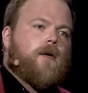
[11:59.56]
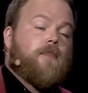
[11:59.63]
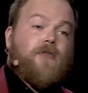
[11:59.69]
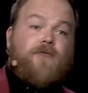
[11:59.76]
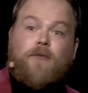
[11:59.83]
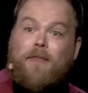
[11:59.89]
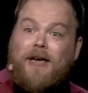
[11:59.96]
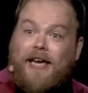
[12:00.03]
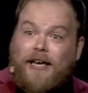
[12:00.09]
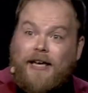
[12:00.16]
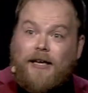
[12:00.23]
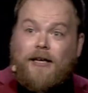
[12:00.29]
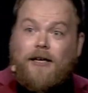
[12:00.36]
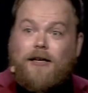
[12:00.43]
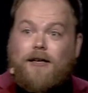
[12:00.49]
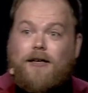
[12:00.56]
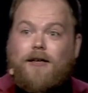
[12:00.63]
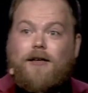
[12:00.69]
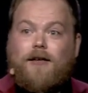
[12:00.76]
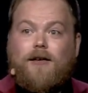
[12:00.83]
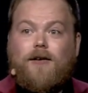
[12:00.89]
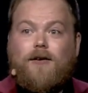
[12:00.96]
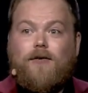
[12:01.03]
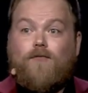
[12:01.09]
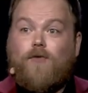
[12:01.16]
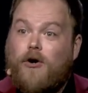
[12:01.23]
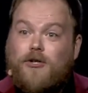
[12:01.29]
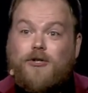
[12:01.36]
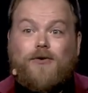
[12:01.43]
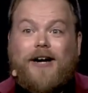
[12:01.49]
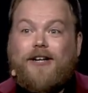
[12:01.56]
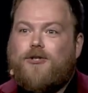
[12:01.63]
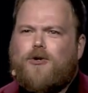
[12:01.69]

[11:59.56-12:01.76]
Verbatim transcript: But for me, Rotaract